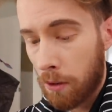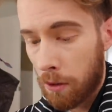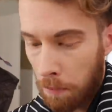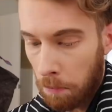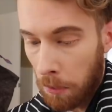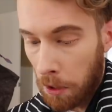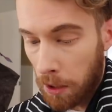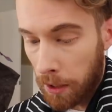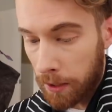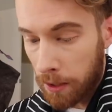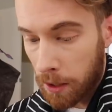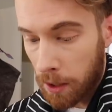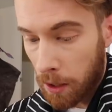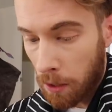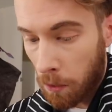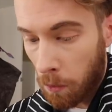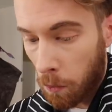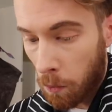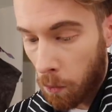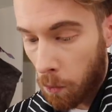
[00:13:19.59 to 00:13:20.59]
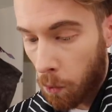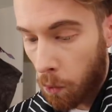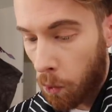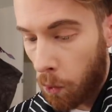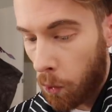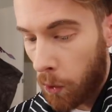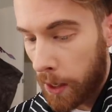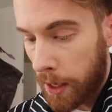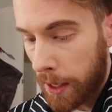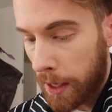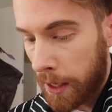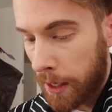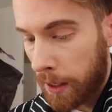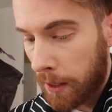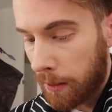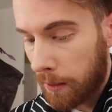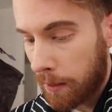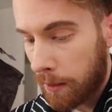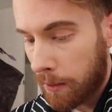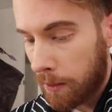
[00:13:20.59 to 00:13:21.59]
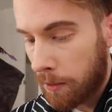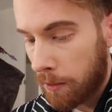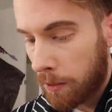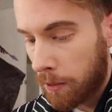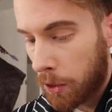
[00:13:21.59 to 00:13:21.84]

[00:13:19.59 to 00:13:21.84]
Melissa Weaned